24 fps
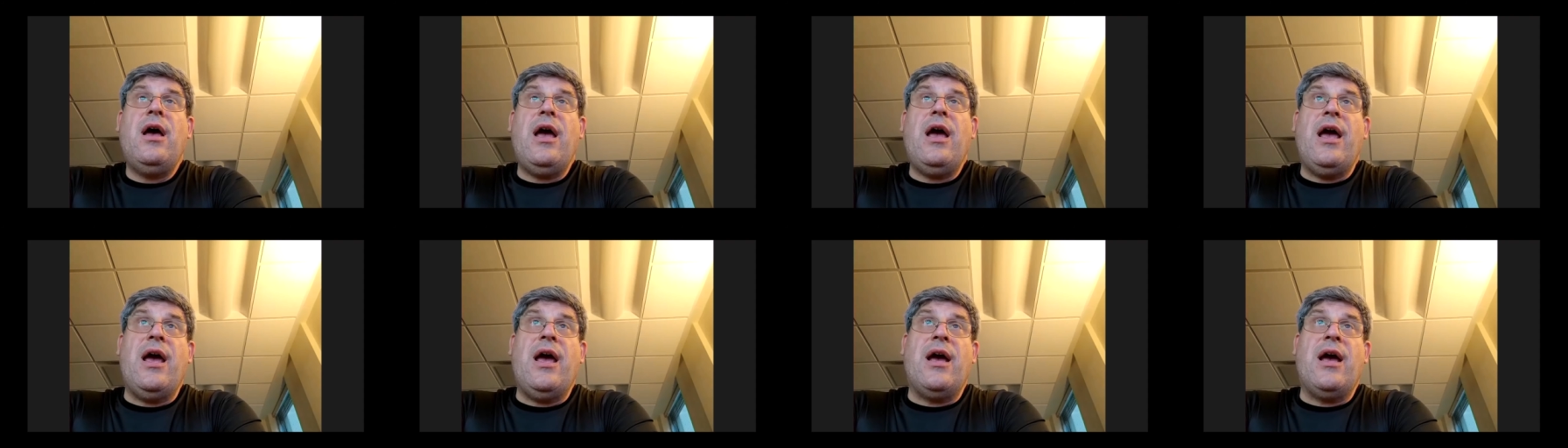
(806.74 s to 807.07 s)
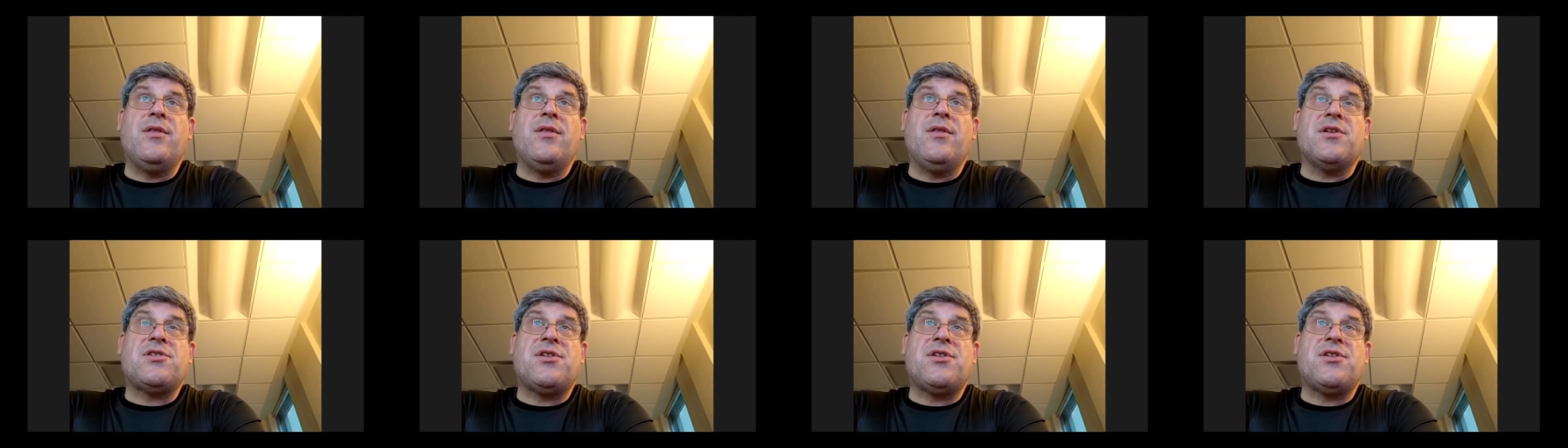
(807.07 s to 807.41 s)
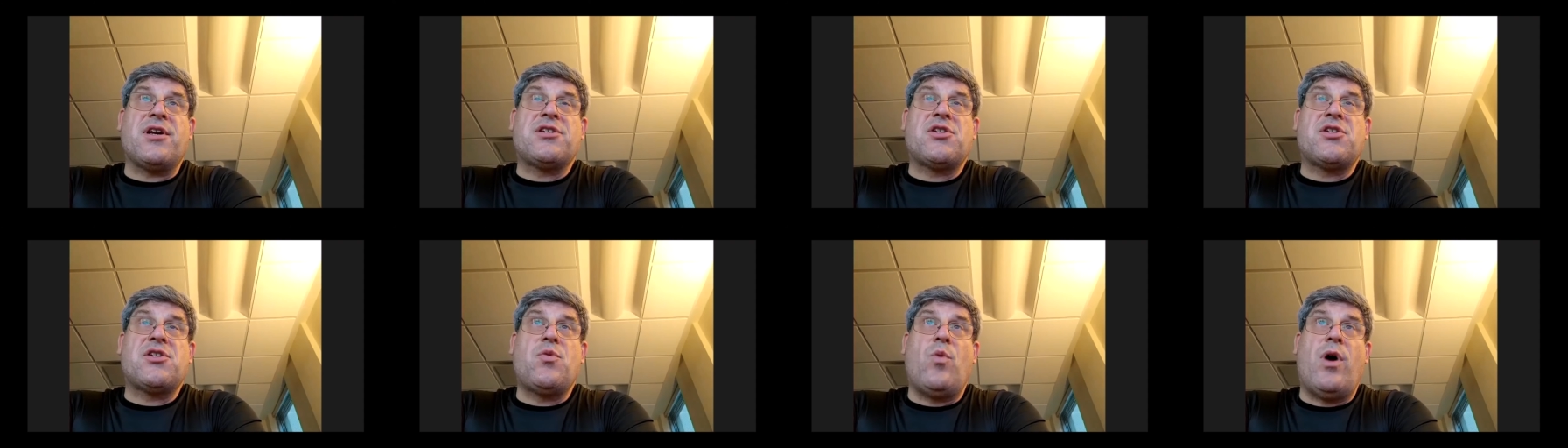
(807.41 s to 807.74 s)
and the
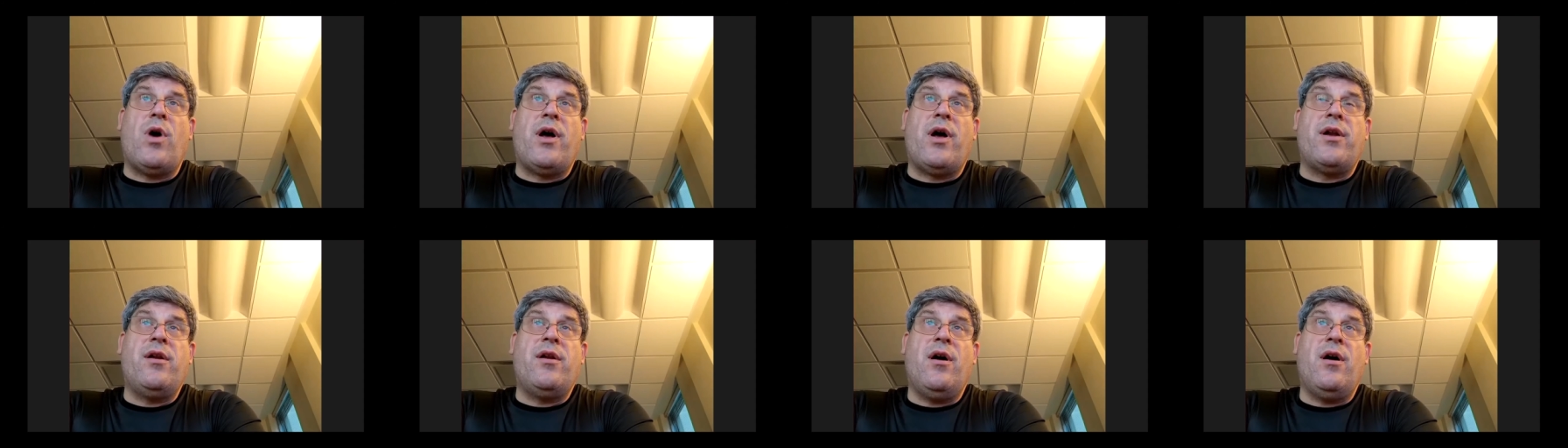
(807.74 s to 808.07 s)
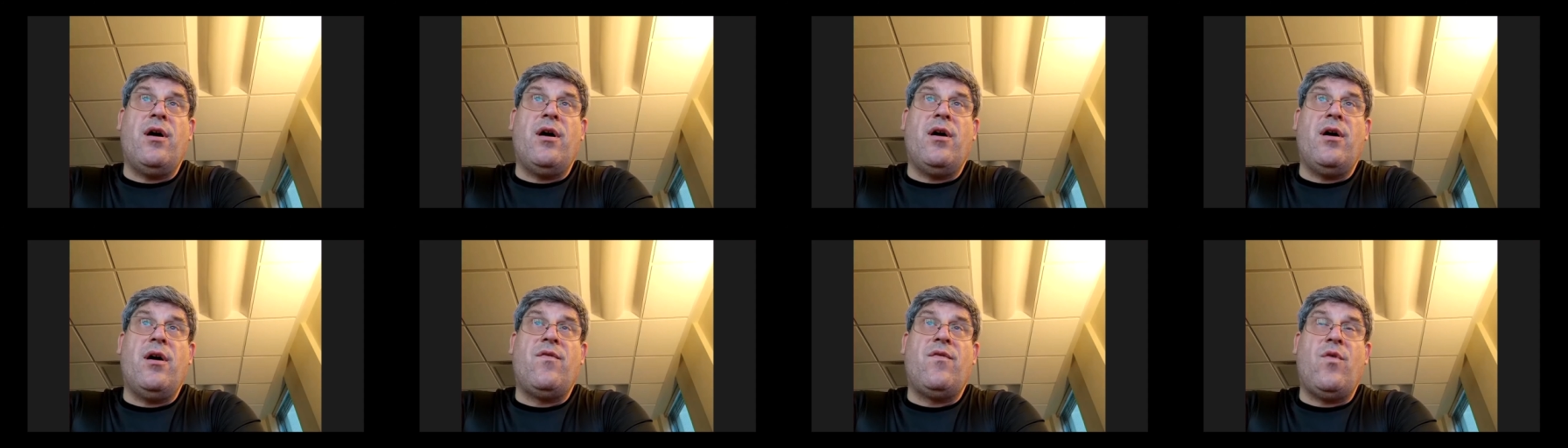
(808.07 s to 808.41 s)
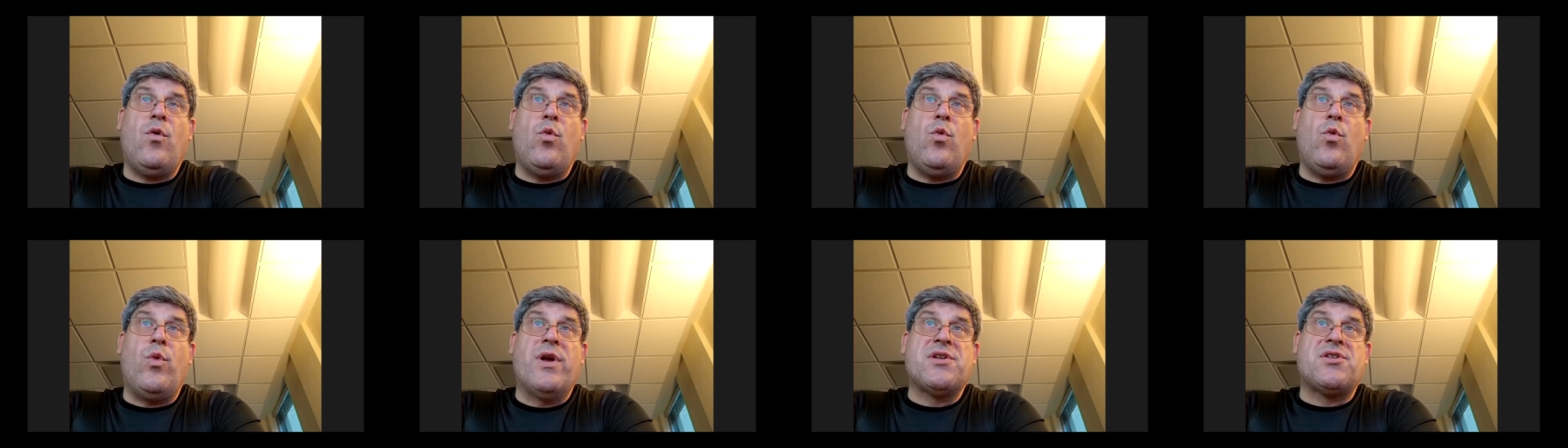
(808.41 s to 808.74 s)
sixth one of
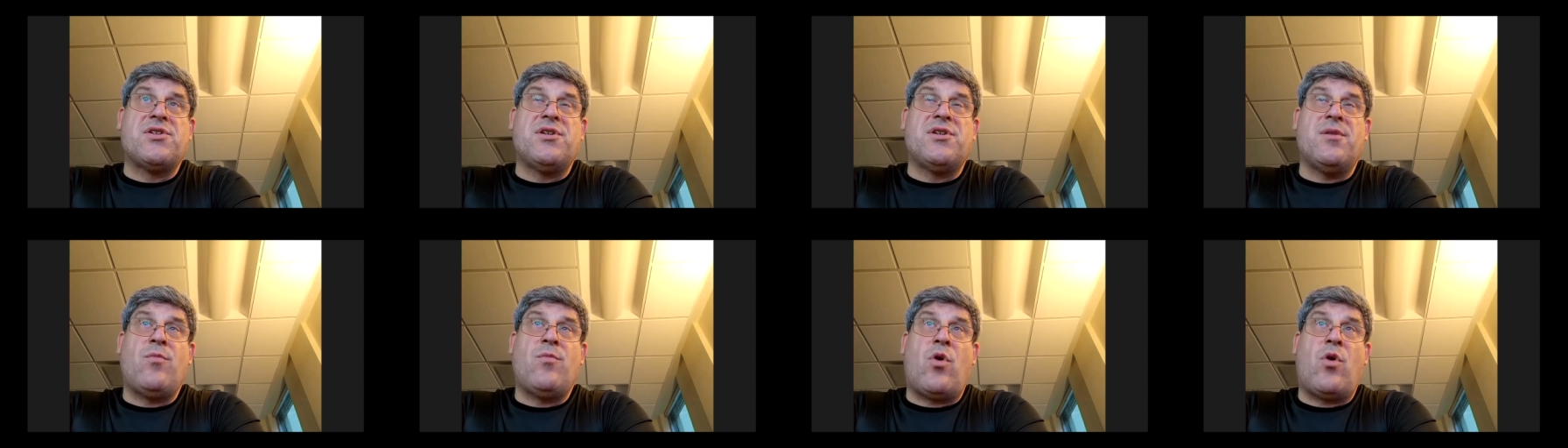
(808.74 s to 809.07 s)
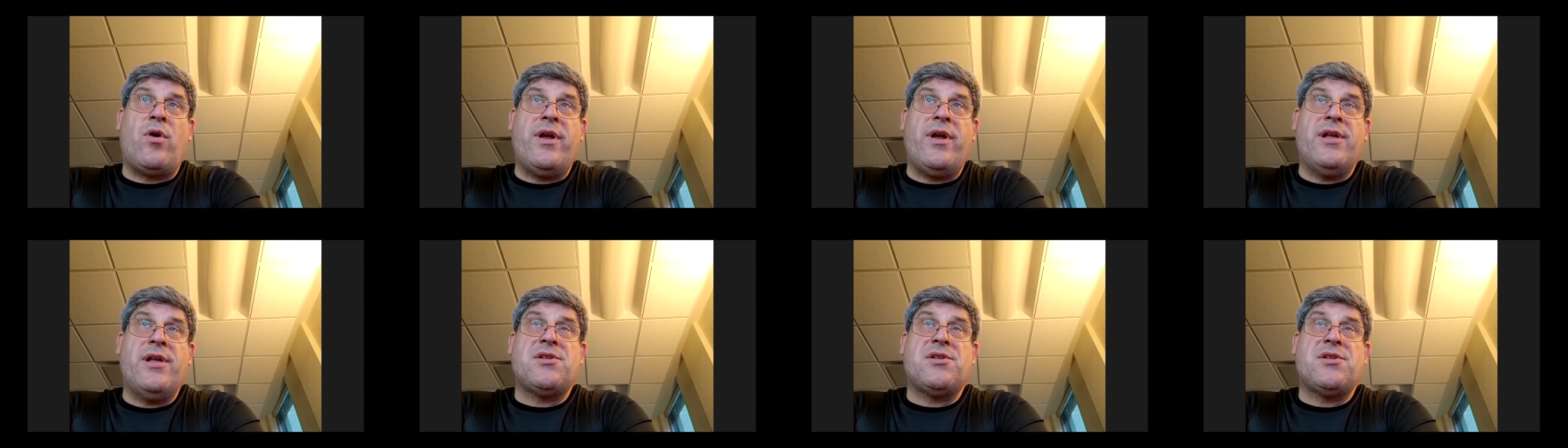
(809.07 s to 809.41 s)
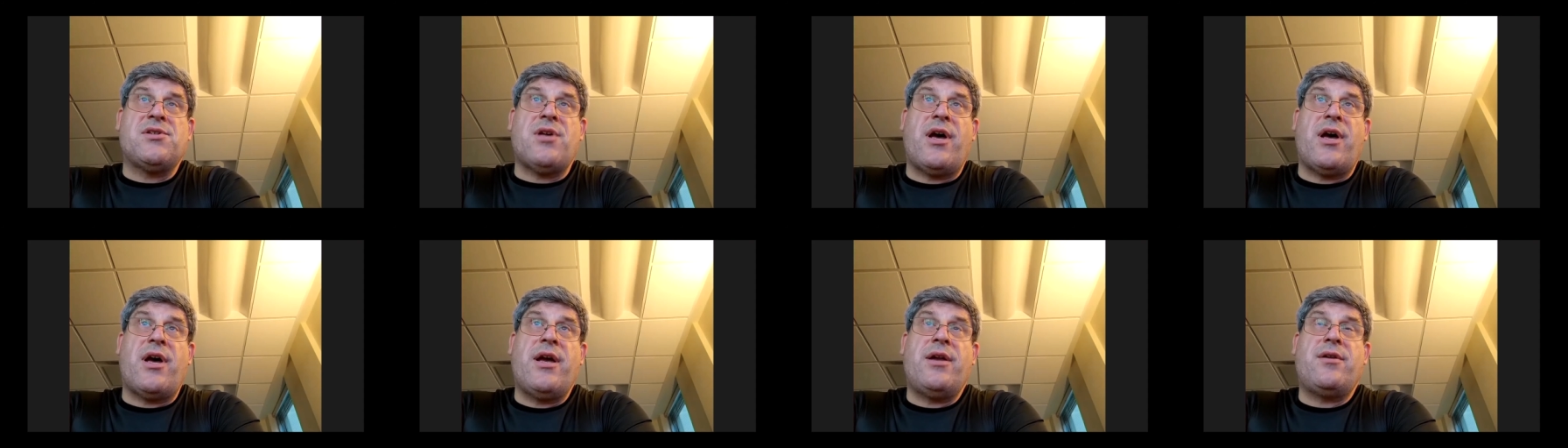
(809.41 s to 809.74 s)
wisdom or
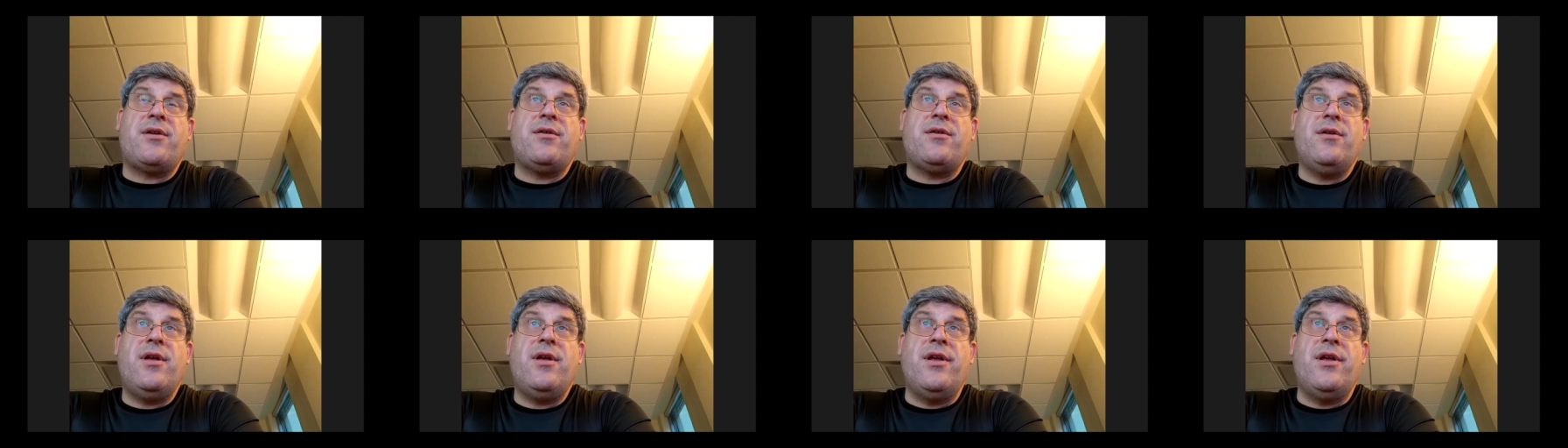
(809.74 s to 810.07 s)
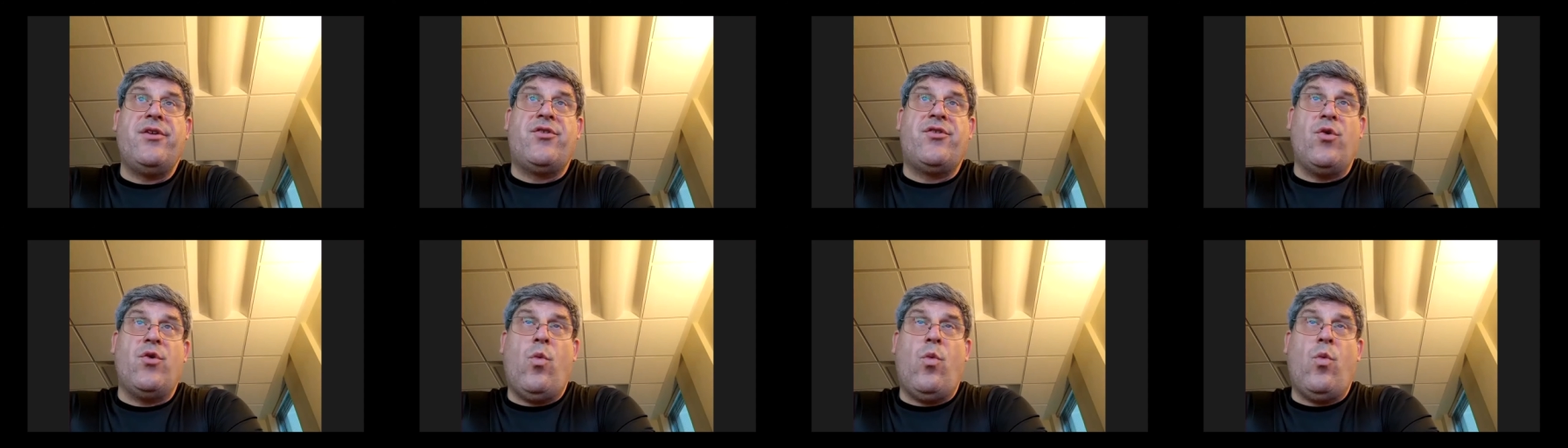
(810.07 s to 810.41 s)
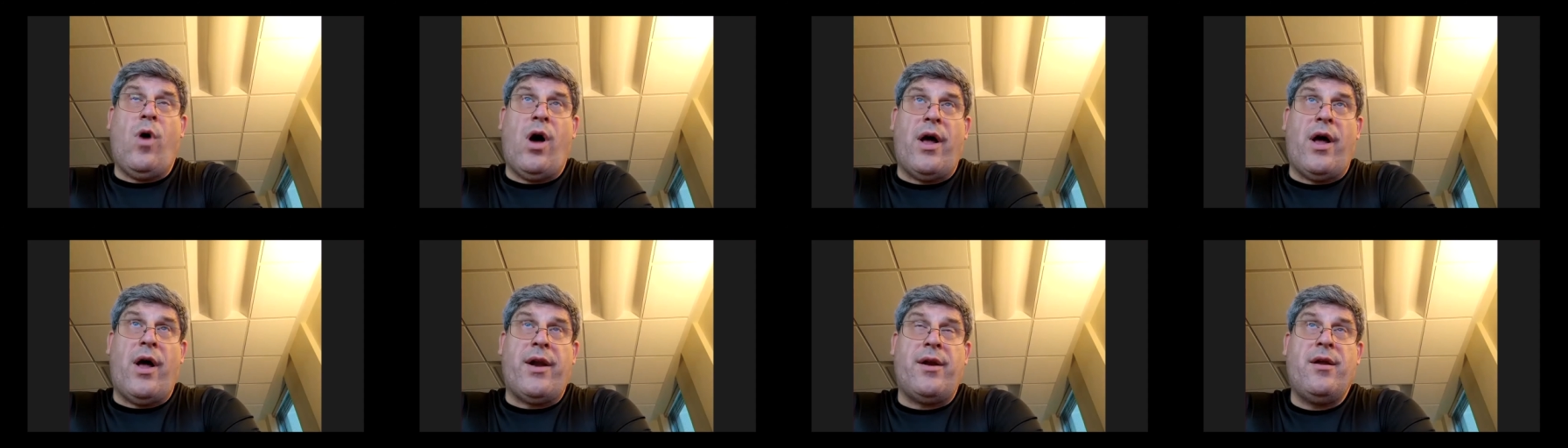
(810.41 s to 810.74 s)
insight into
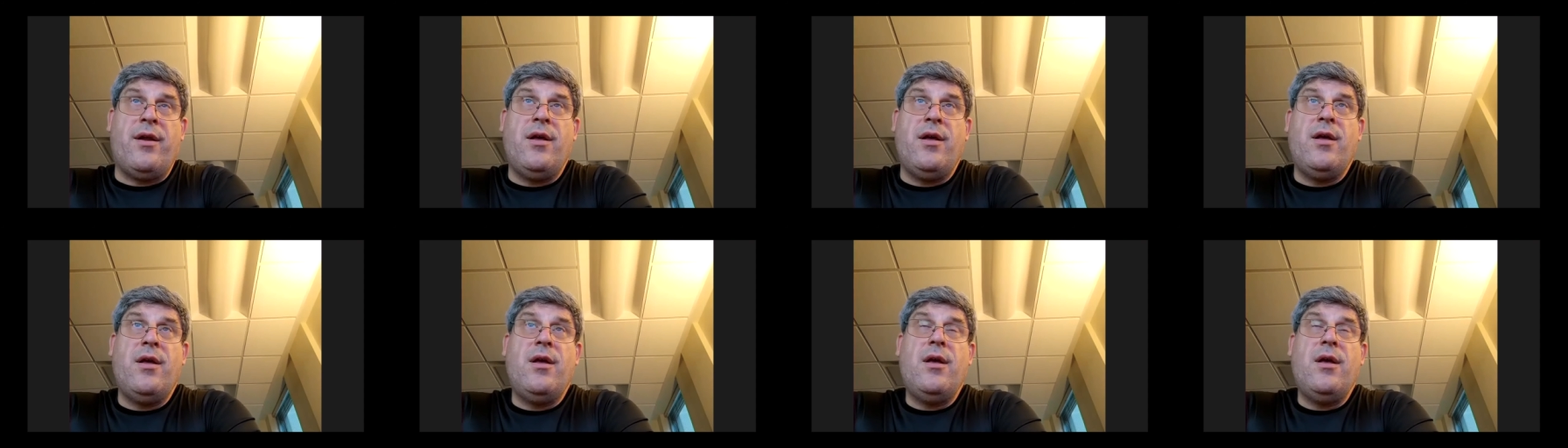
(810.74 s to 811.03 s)
one,